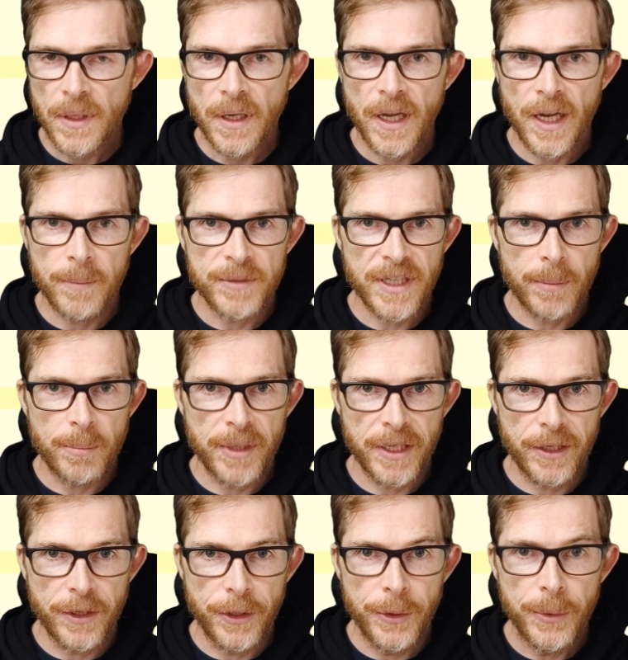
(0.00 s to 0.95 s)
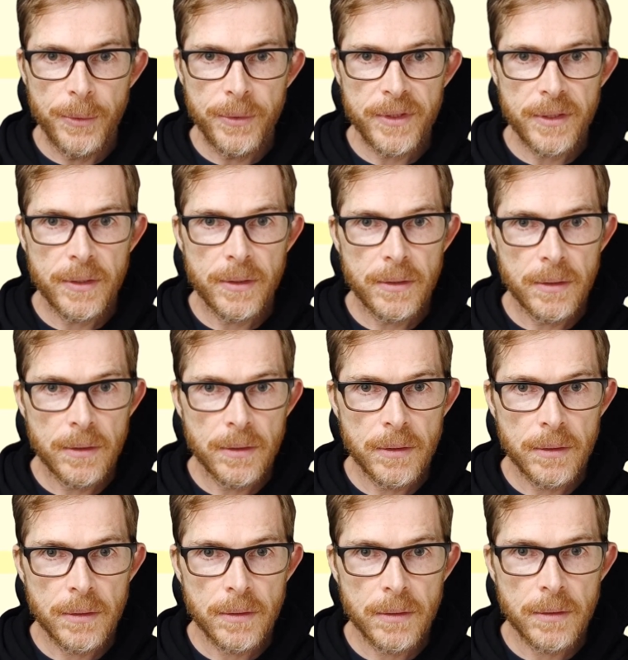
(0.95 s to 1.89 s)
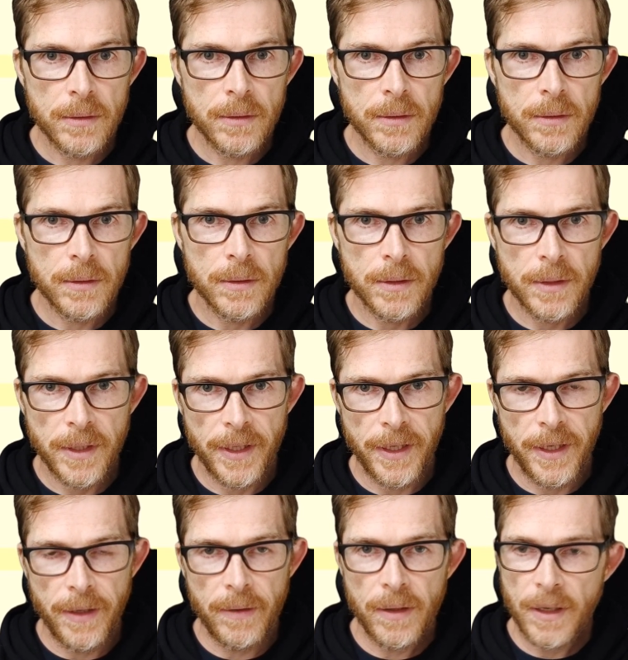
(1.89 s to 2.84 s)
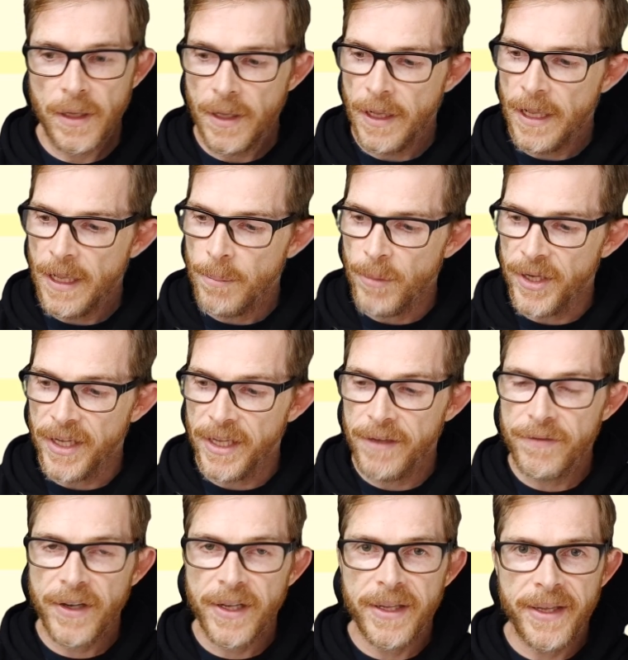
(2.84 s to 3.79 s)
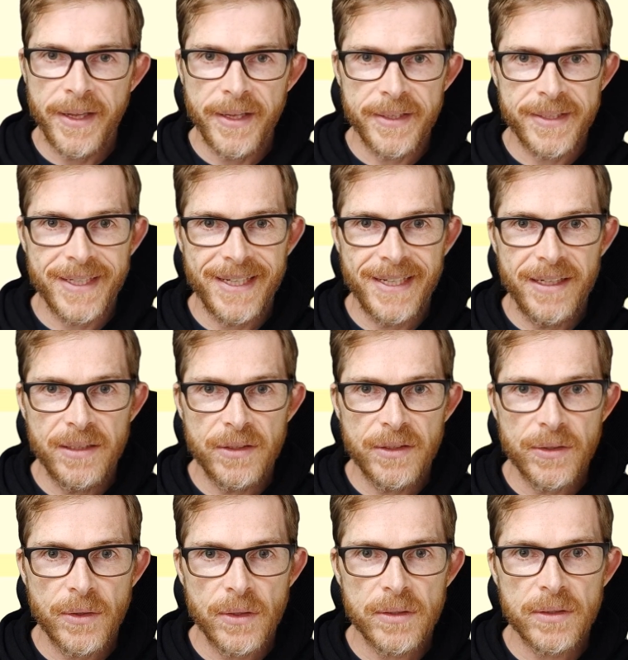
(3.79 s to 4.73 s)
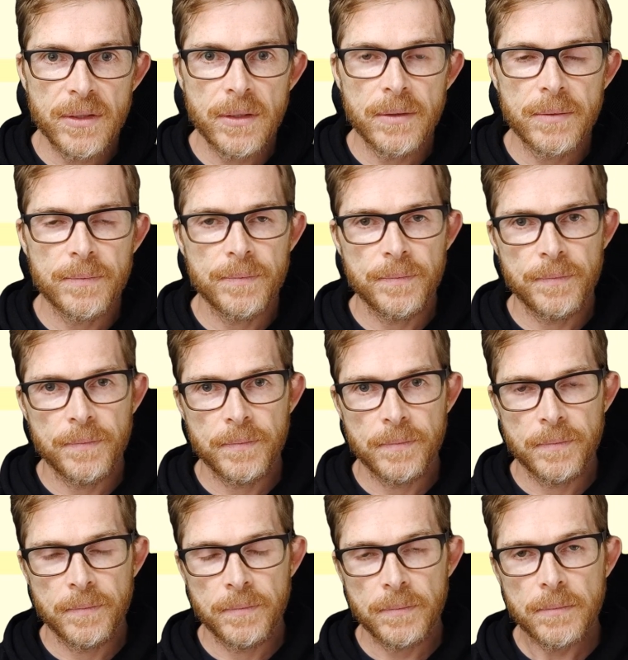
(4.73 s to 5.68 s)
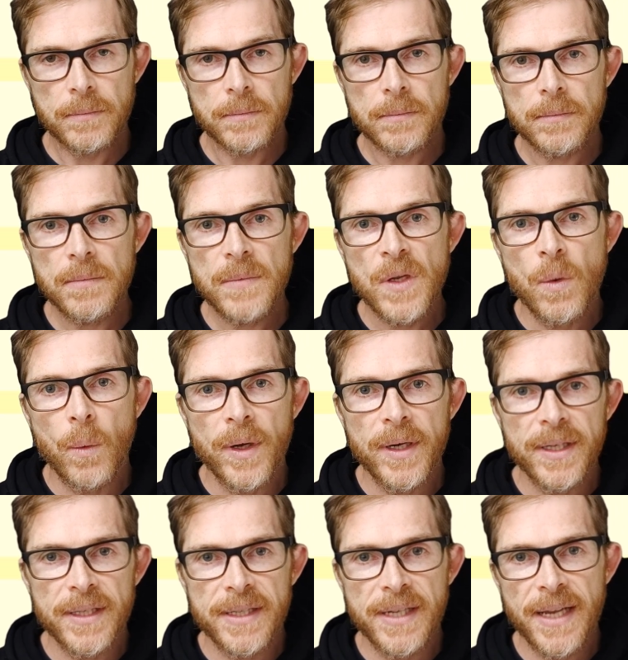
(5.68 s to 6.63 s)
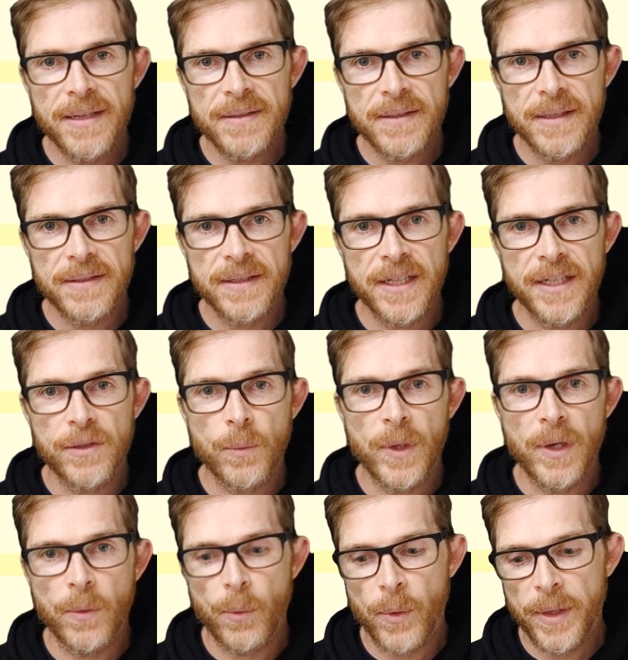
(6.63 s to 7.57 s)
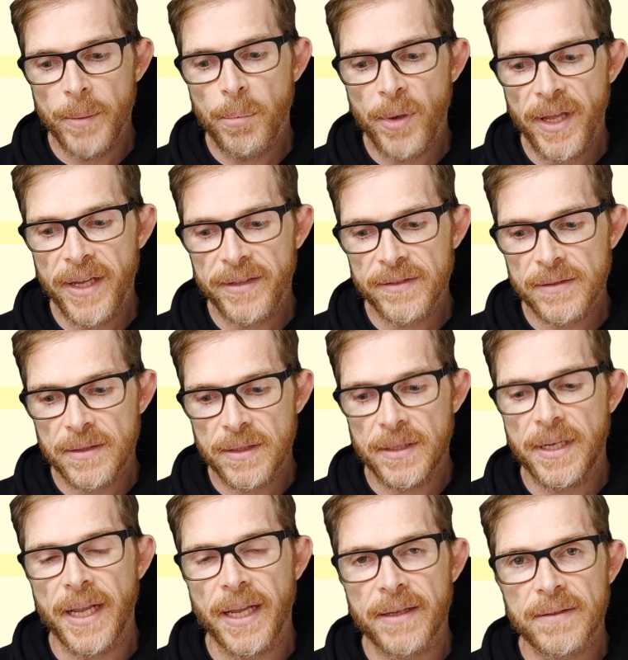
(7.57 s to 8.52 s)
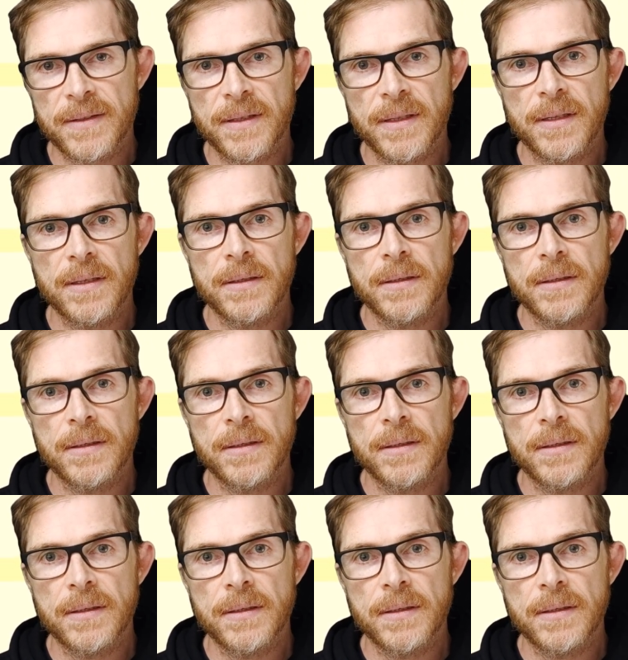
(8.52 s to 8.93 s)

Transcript: I'm tapping use here. But if I hit insert, what it does is it will replace the text.